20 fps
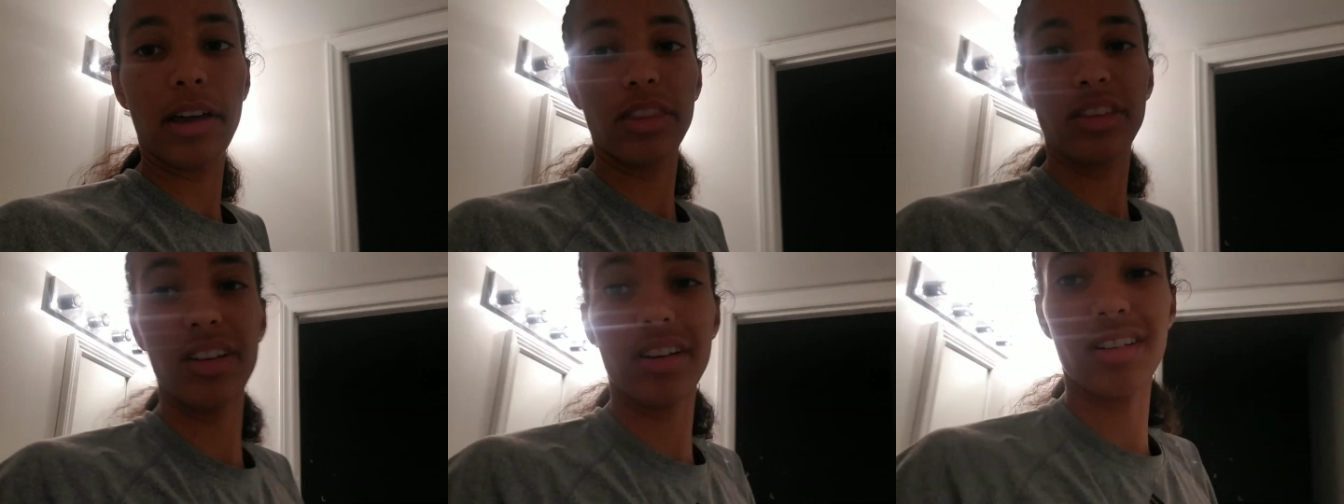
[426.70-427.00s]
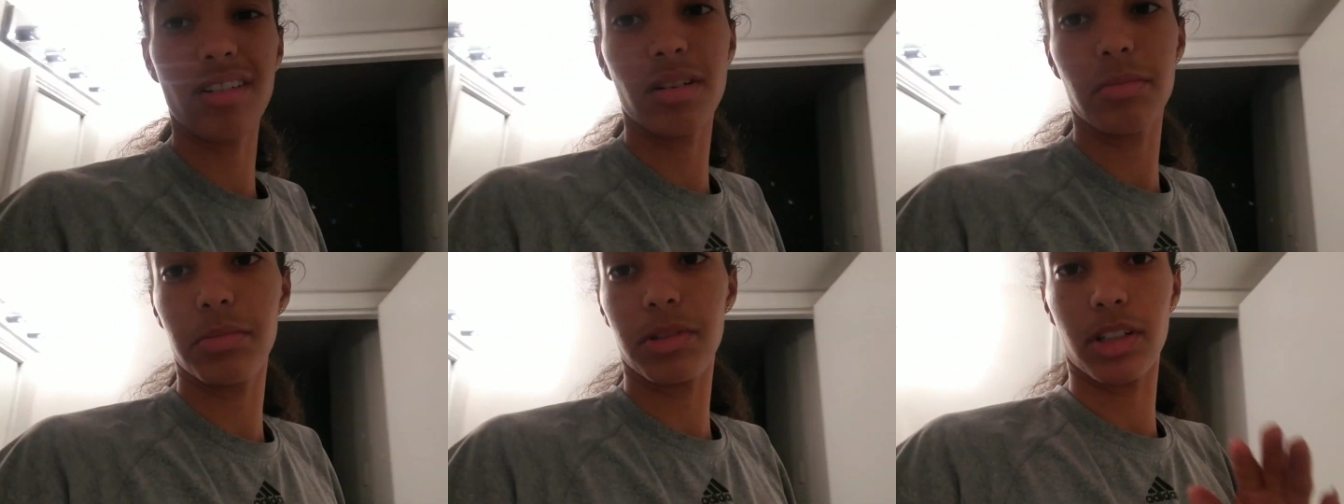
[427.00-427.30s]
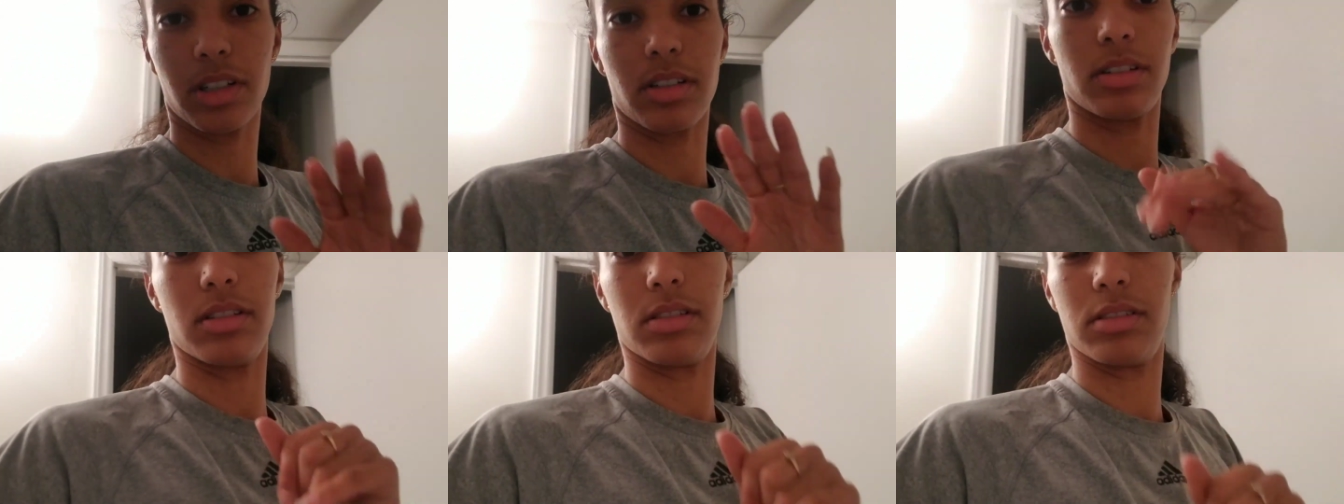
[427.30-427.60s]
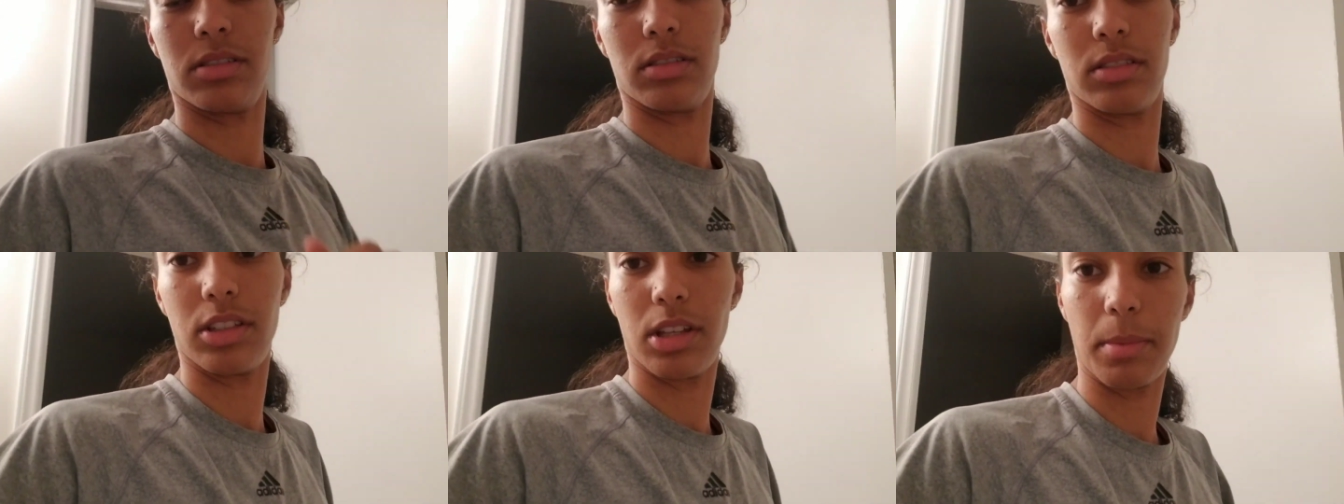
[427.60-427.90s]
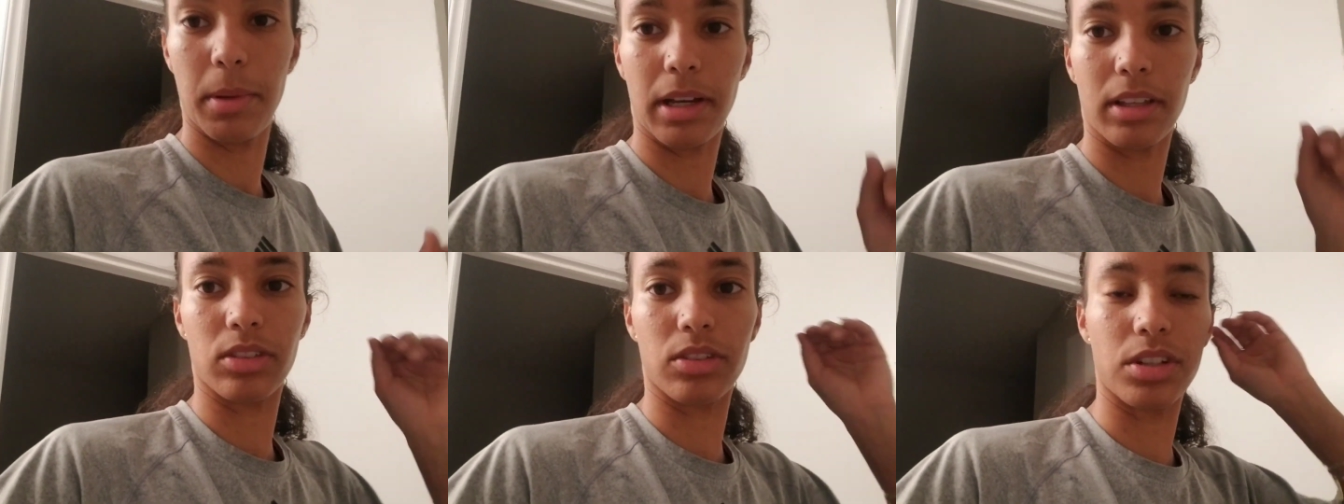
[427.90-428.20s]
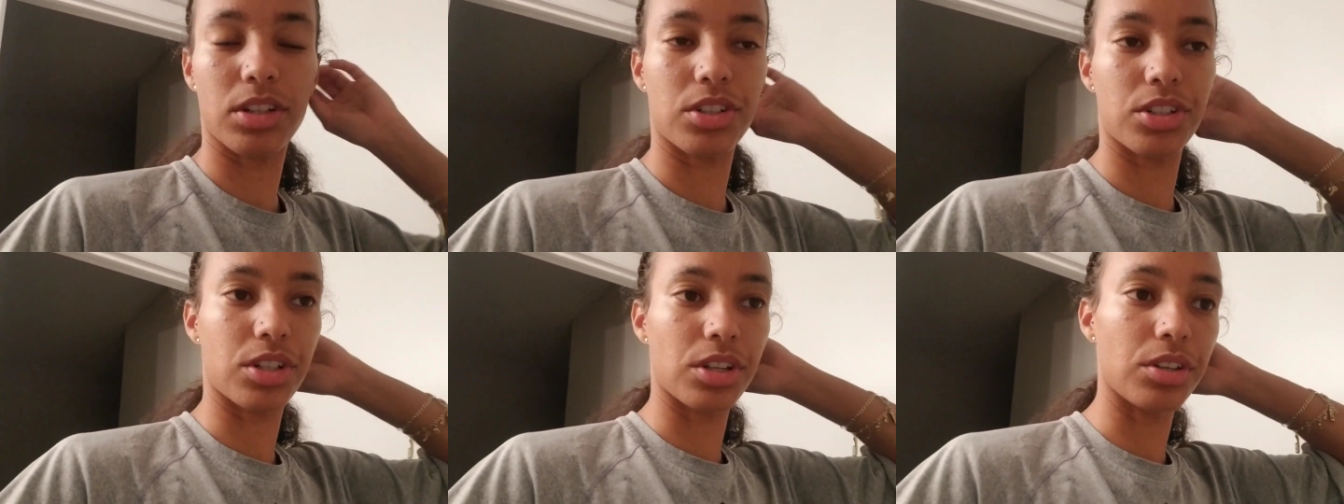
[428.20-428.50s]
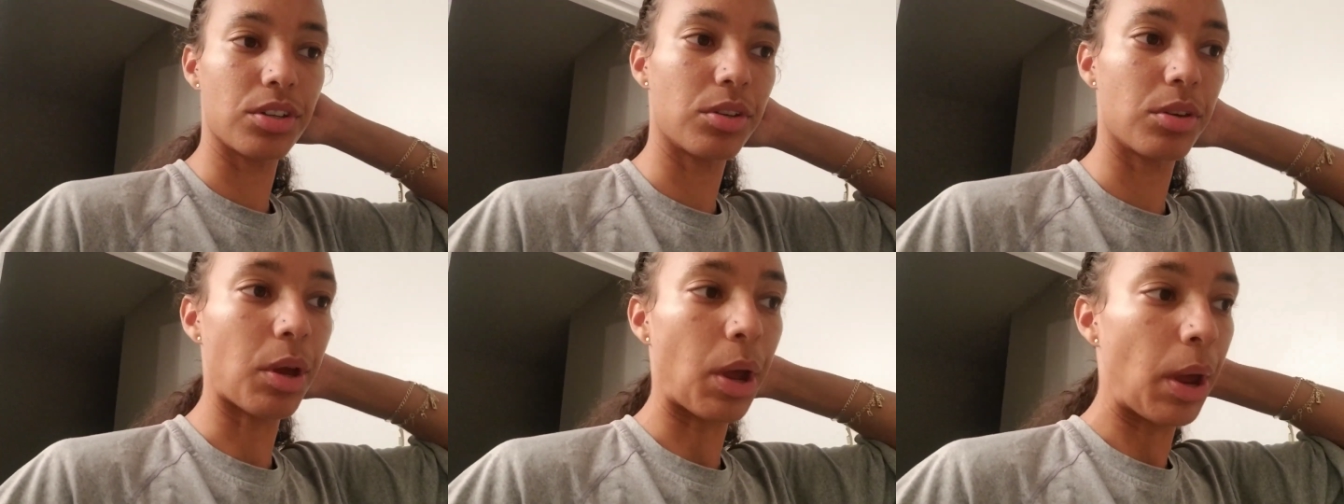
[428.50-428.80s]
there. I'm not going to get back there and show
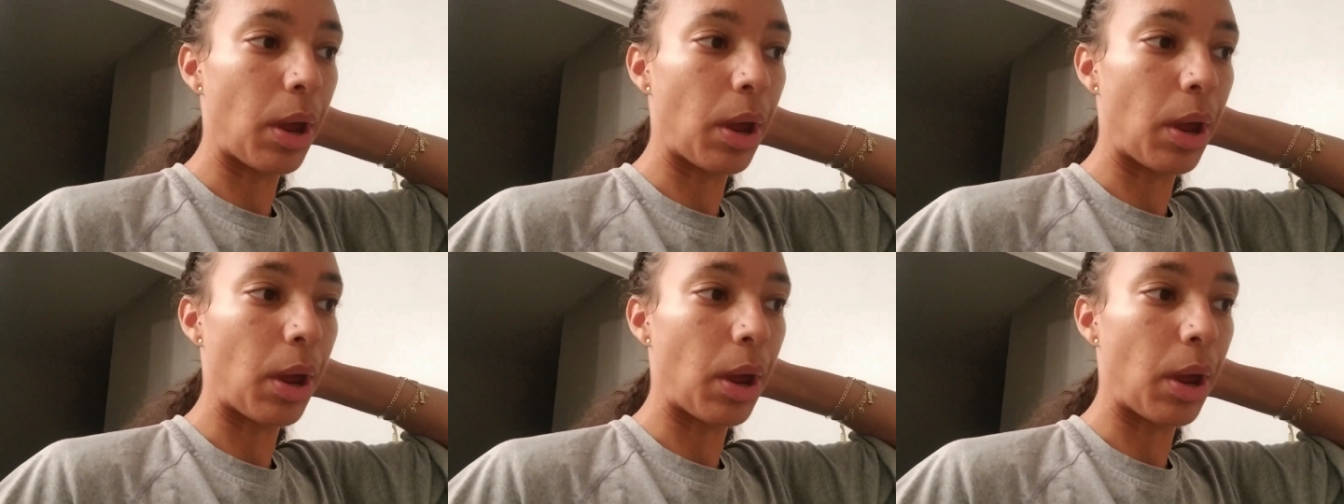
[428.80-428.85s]
you.